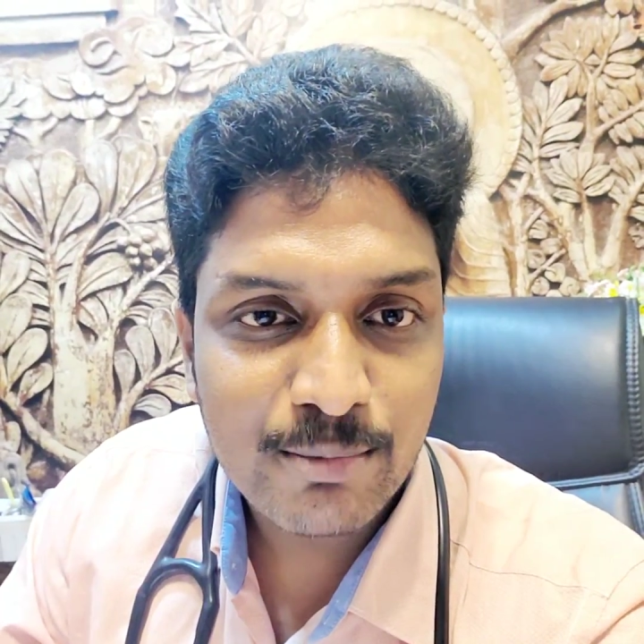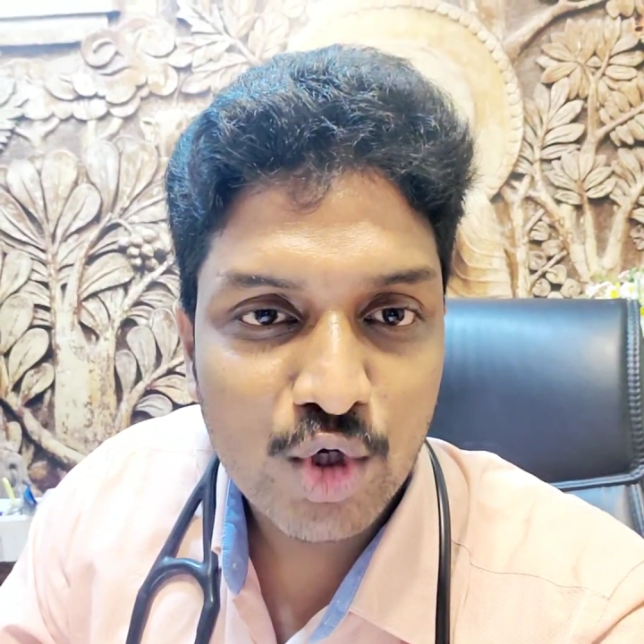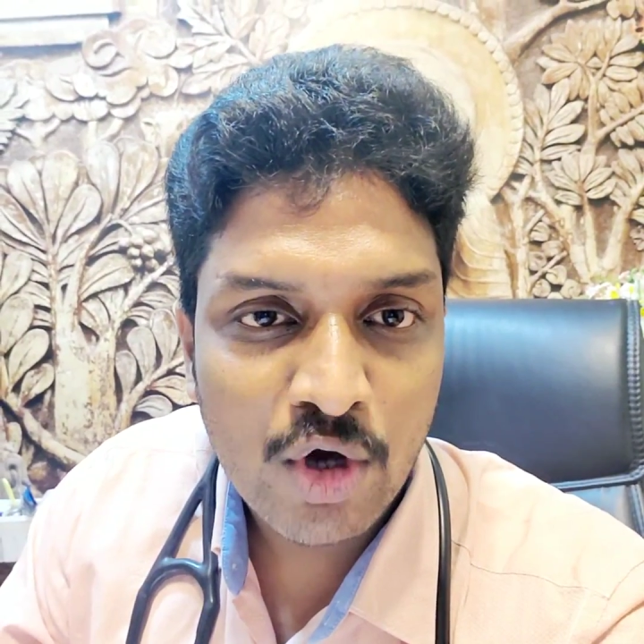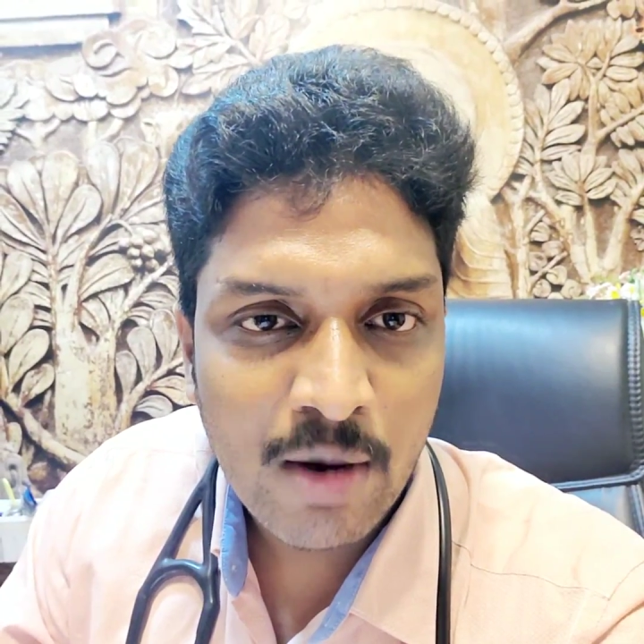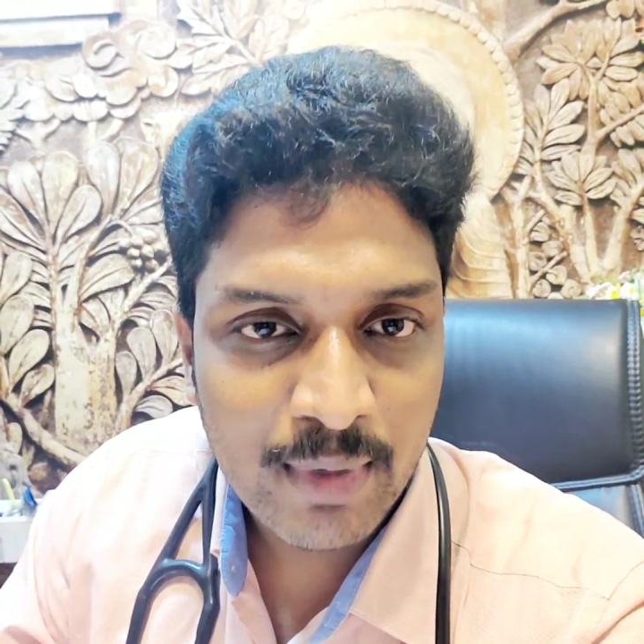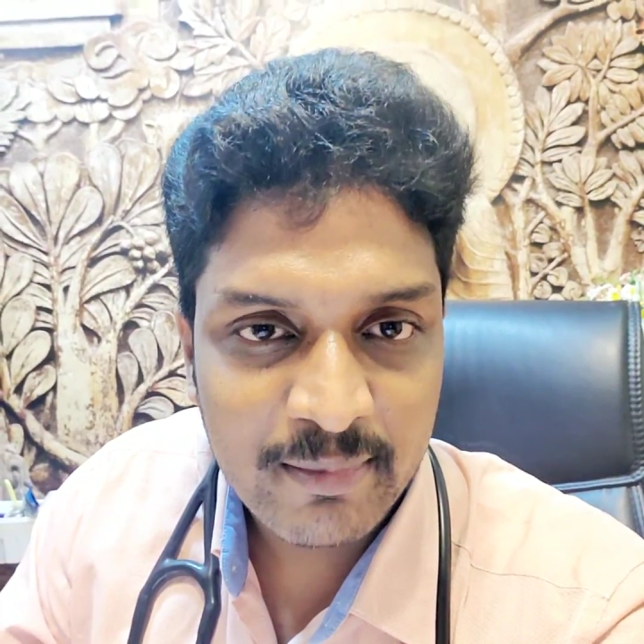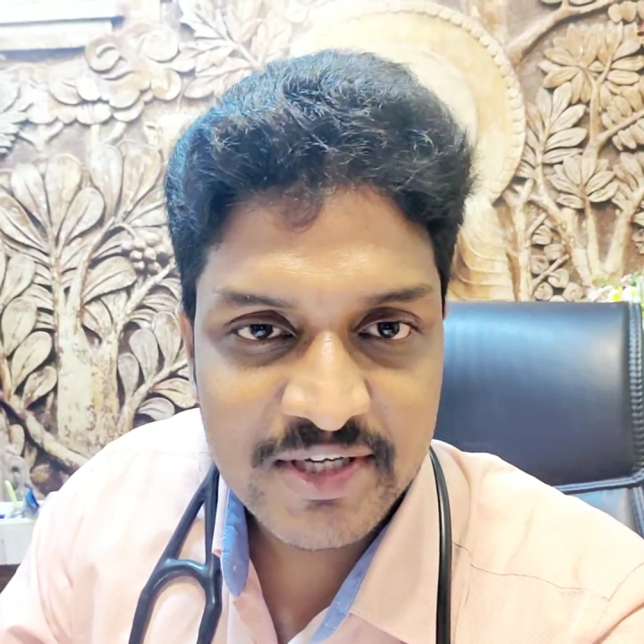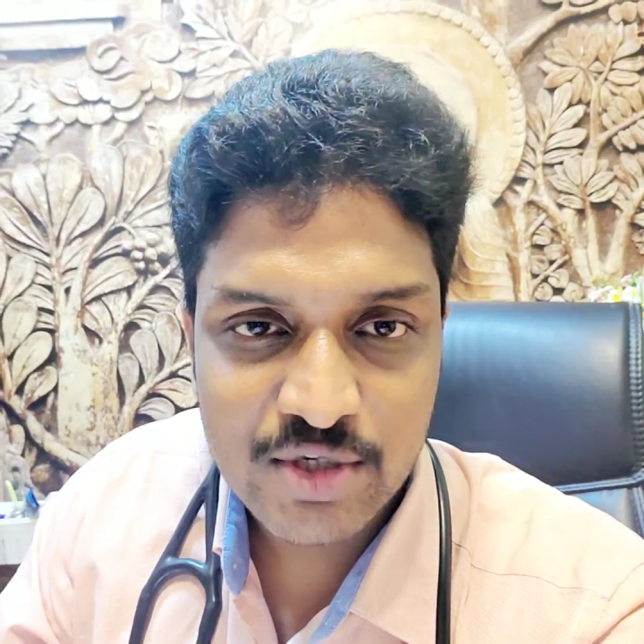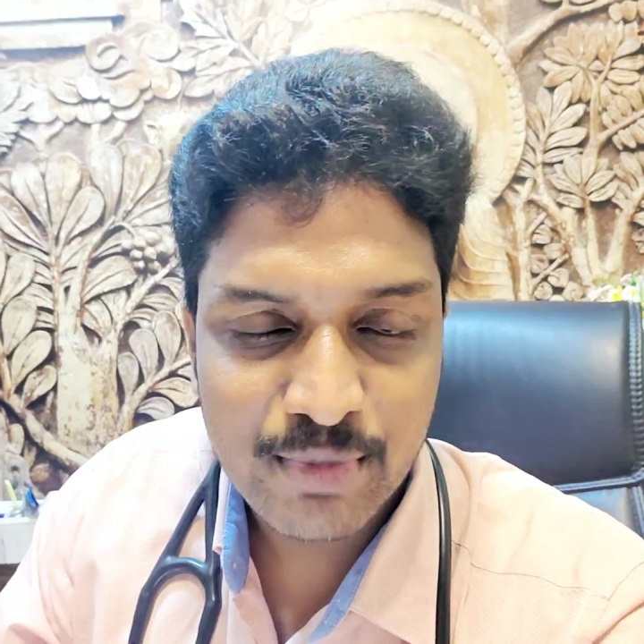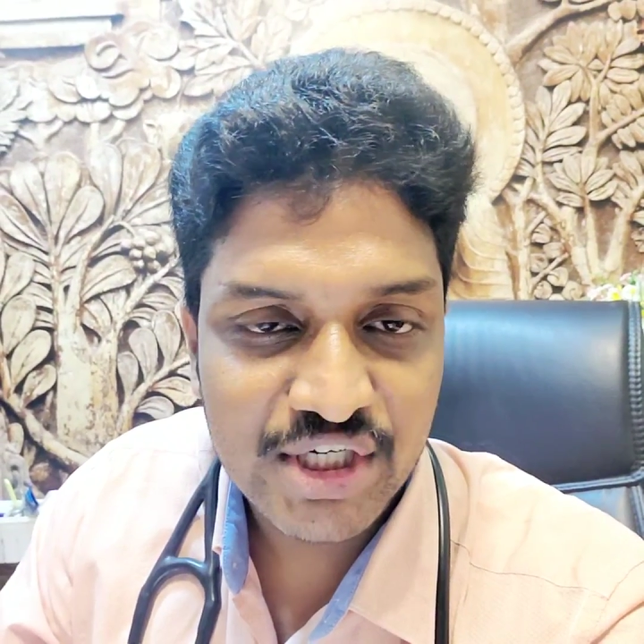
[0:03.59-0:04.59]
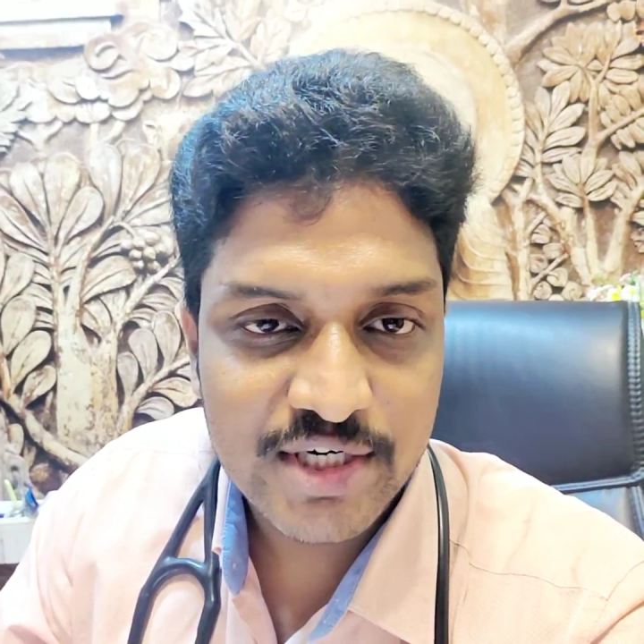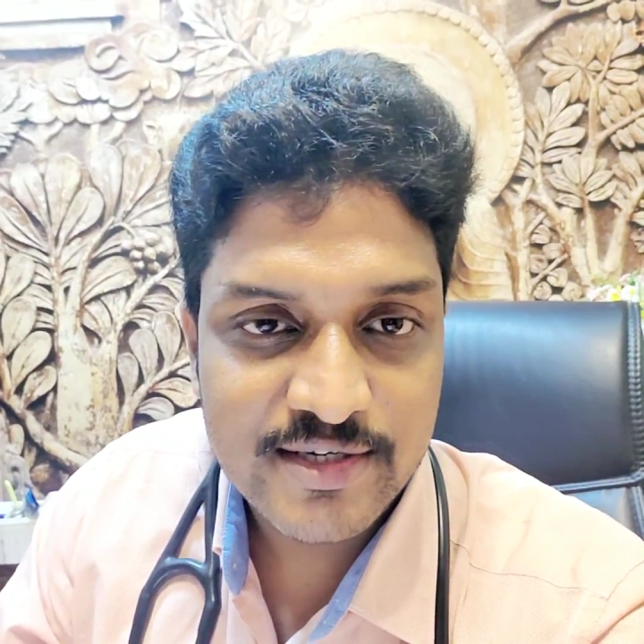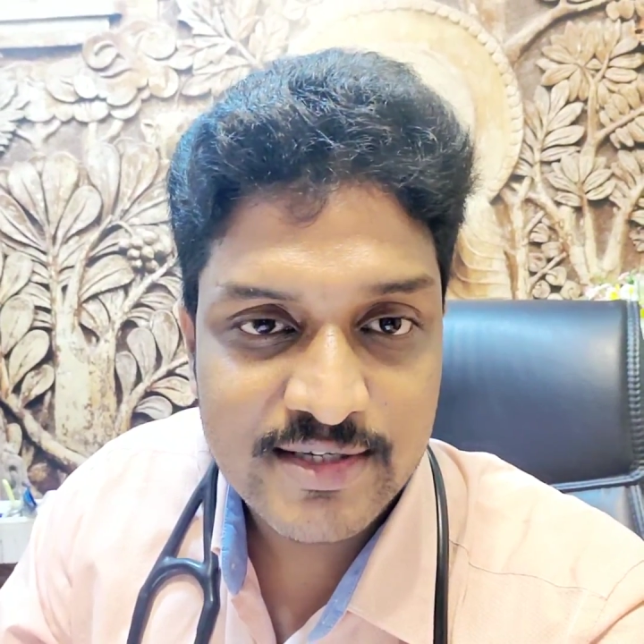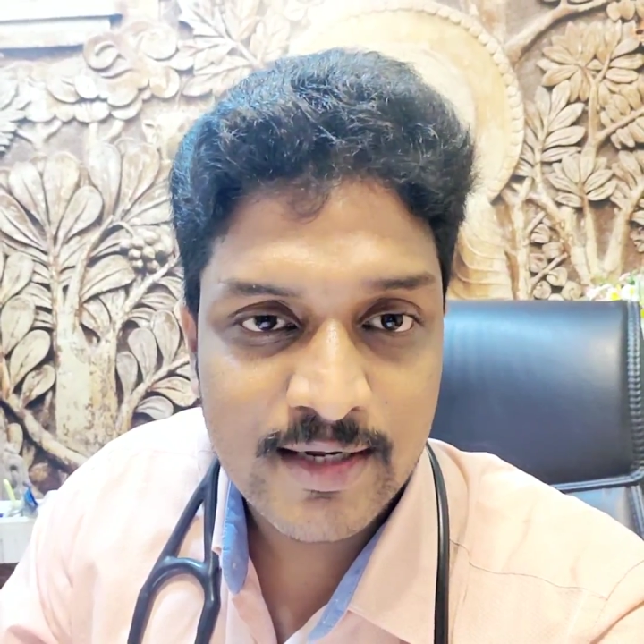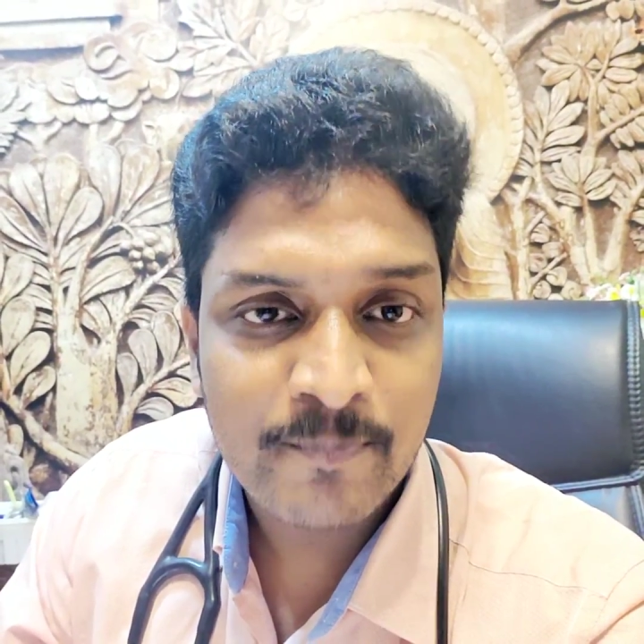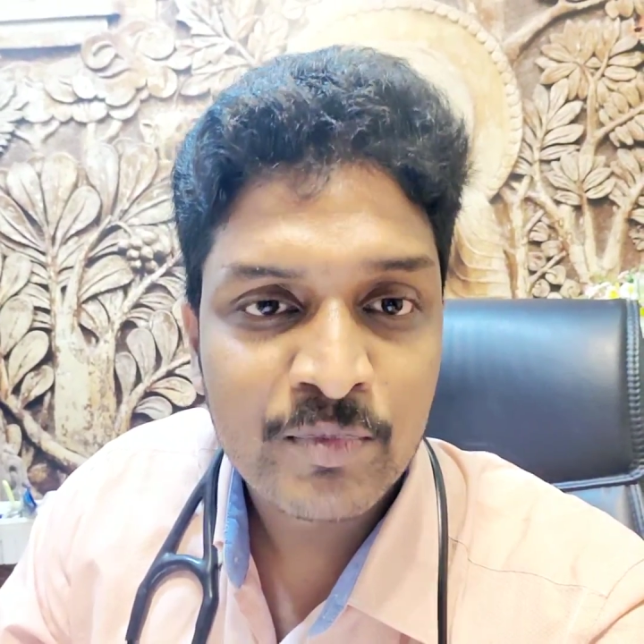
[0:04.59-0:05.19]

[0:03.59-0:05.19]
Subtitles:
immunocompromised patients,